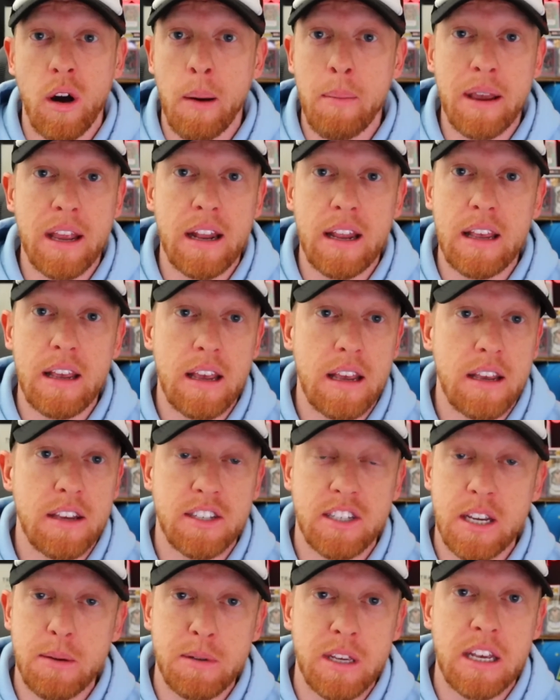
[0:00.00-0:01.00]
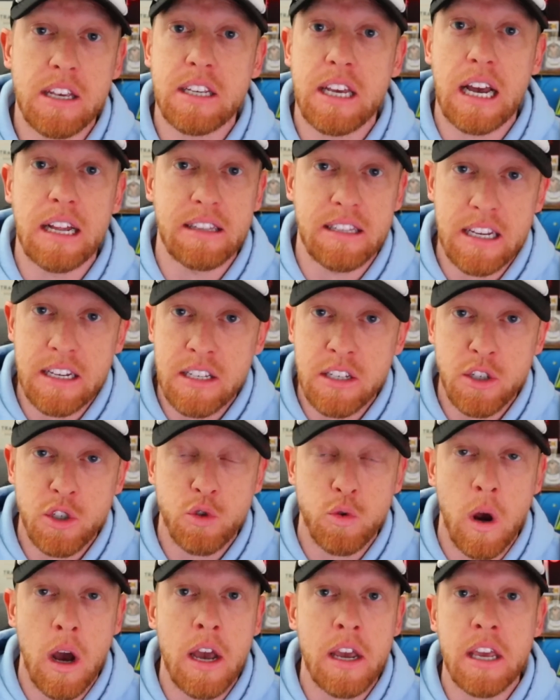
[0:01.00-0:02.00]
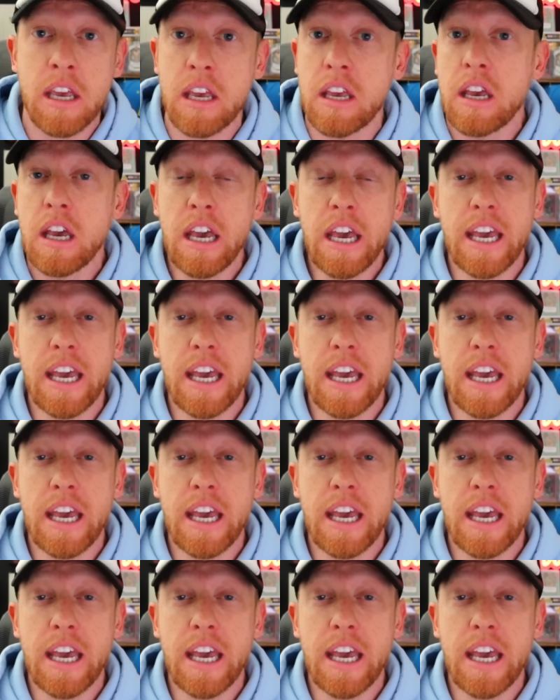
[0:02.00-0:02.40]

I mean, he seems like he's got decent striking.